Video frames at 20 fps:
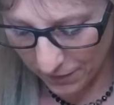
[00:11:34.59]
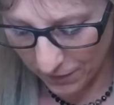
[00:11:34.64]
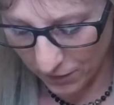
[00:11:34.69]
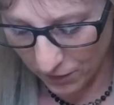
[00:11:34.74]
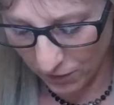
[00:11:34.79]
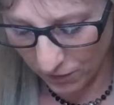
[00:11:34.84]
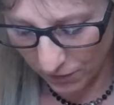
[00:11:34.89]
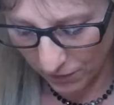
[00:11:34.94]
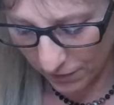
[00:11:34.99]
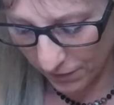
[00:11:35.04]

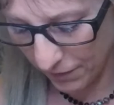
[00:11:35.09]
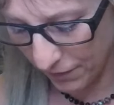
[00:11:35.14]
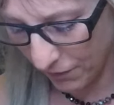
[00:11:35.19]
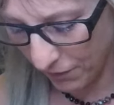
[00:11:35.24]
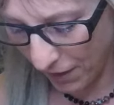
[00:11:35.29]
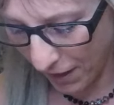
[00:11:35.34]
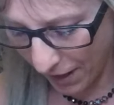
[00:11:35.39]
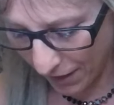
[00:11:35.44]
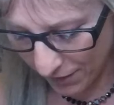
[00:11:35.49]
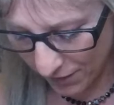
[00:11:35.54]
your
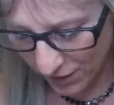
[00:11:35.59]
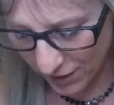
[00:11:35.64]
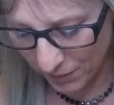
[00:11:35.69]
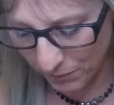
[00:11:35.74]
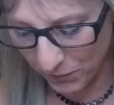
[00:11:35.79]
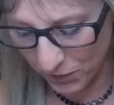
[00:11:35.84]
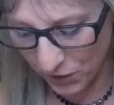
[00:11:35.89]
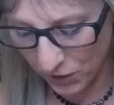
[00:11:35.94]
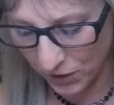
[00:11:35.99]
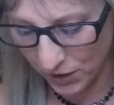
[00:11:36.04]
hand's the
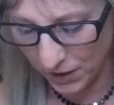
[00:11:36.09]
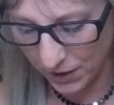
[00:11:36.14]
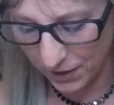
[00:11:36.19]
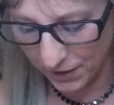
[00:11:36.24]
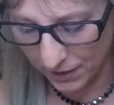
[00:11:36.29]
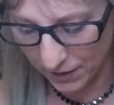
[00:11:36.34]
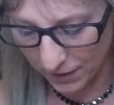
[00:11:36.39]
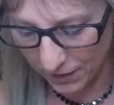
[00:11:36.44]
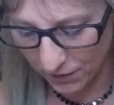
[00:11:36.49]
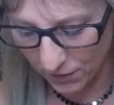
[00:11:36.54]

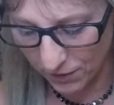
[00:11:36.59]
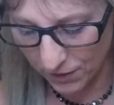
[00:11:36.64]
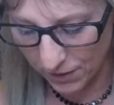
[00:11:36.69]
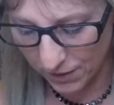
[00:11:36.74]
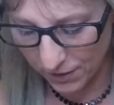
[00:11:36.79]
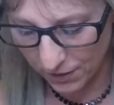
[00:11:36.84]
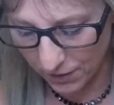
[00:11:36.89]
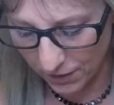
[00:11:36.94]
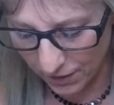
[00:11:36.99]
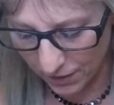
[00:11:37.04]
machine and you're
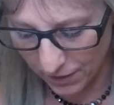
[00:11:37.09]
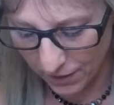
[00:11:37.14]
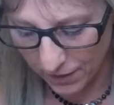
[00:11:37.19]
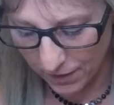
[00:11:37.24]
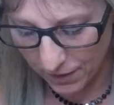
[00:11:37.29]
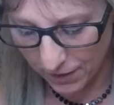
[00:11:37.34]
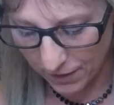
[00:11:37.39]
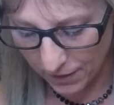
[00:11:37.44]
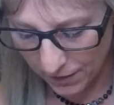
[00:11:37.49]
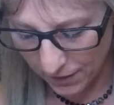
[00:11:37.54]
just going to
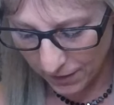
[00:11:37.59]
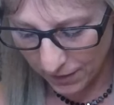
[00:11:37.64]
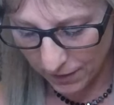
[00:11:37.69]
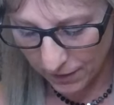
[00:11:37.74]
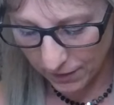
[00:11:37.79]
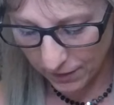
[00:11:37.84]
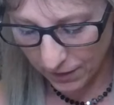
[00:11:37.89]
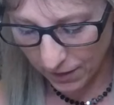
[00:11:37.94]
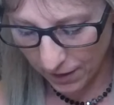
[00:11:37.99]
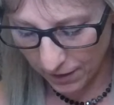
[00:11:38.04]

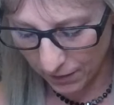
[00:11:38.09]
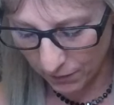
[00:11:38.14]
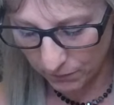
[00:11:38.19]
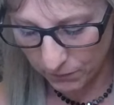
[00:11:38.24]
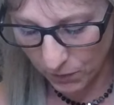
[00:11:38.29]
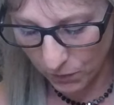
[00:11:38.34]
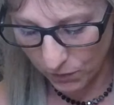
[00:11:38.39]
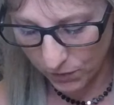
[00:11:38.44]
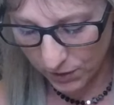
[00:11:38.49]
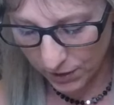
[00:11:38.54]
kind of
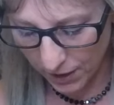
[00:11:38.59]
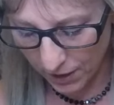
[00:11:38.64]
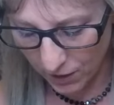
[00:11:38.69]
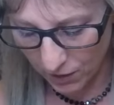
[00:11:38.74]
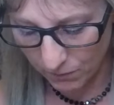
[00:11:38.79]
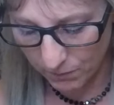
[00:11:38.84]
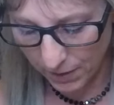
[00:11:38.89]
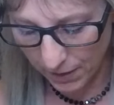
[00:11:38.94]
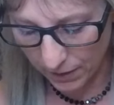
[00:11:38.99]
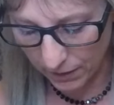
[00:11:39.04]
rotate
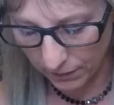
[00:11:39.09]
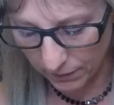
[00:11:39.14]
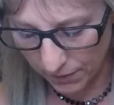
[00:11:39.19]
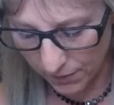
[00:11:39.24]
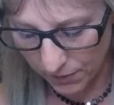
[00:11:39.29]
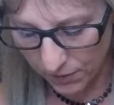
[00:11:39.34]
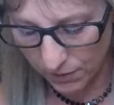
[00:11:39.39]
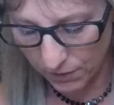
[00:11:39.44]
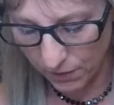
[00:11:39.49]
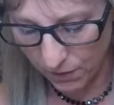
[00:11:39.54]
your metal
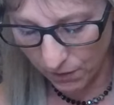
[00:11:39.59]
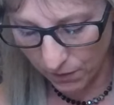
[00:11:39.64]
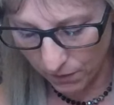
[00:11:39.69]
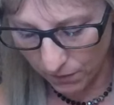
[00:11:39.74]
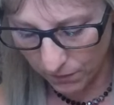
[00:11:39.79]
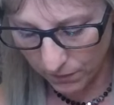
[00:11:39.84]
as you go.